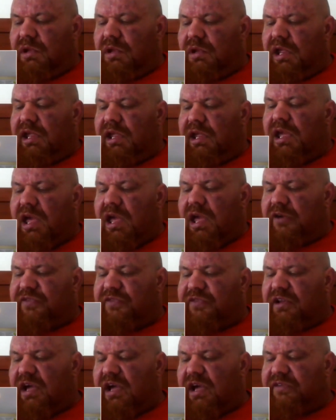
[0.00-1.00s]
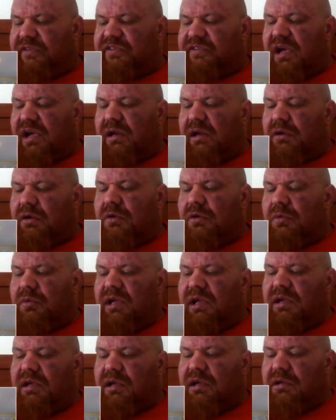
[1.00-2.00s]
eat a healthy lifestyle all
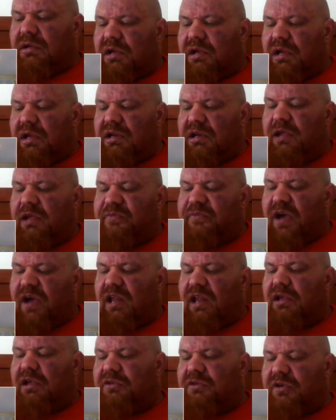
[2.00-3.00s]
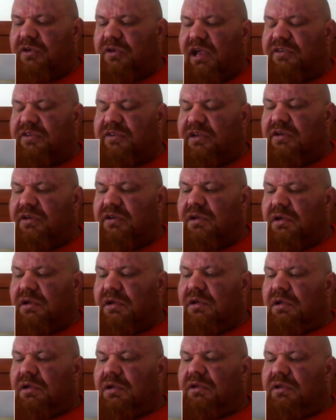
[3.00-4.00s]
week and keep fairly hydrated,
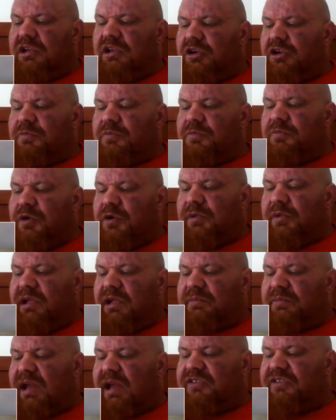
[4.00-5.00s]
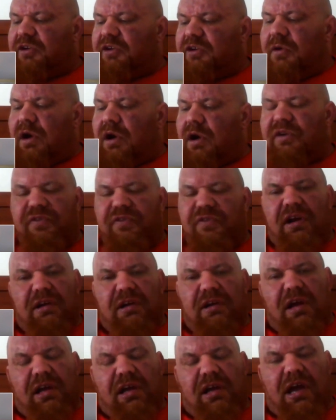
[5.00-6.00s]
then you can probably manage to go out on a Friday
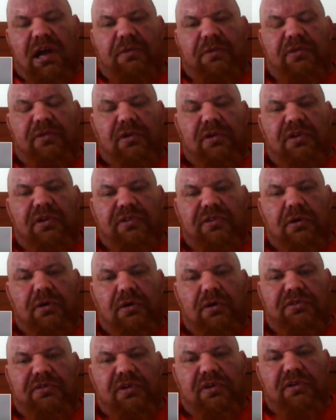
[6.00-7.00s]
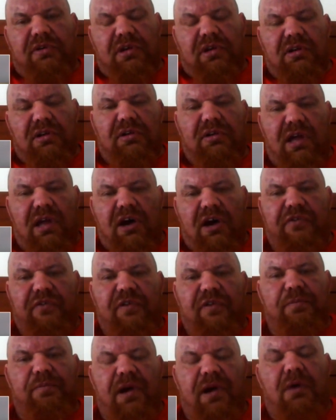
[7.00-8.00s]
night and get absolutely slaughtered, and the
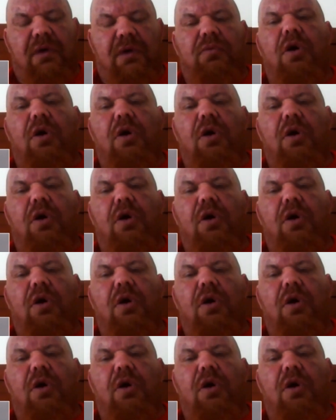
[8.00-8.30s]
health impact